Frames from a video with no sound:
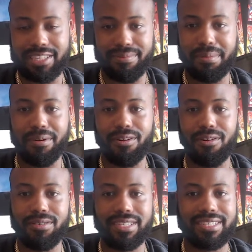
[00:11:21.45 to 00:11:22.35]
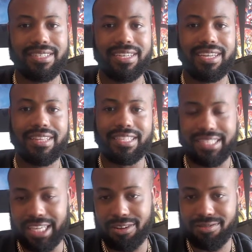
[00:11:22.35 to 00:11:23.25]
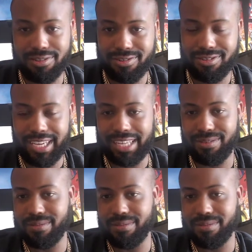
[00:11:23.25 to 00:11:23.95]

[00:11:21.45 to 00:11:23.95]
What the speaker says: So people don't know, is this a sequel to a Suicide Squad?